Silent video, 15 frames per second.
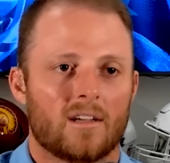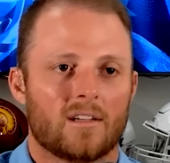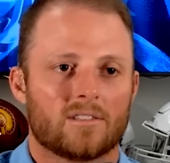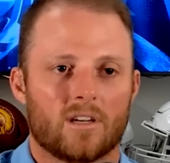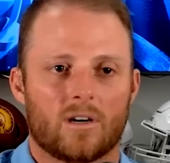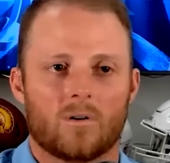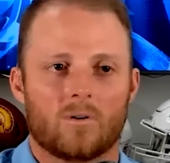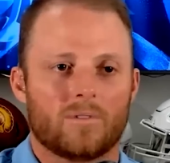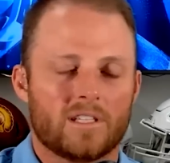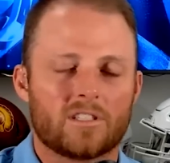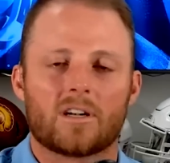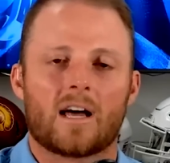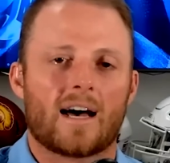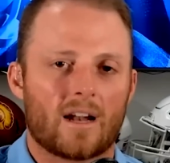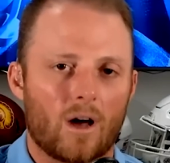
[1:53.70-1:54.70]
So these
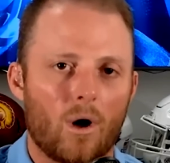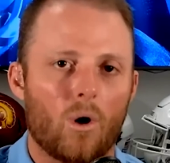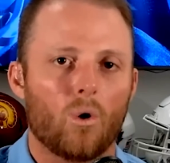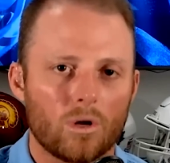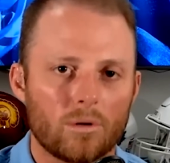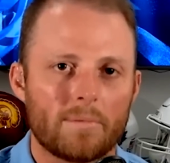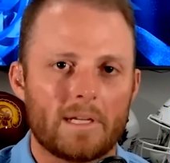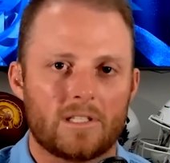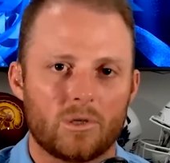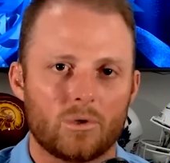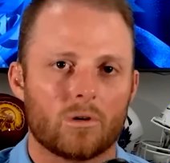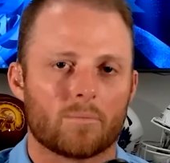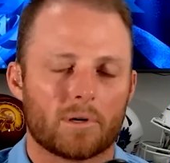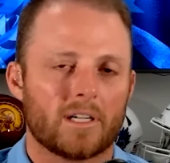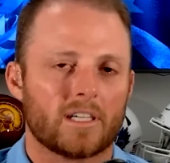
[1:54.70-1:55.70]
are not hold me
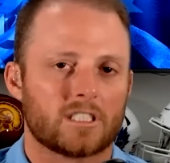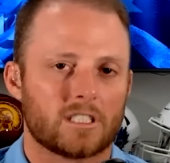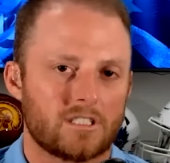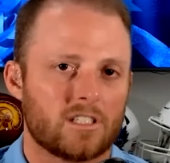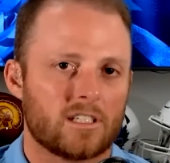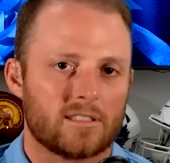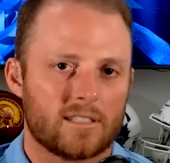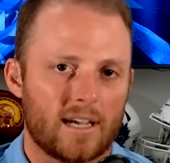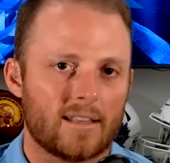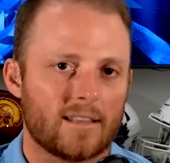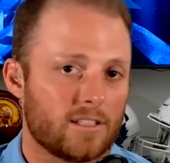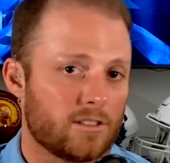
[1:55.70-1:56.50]
to them predictions just yet.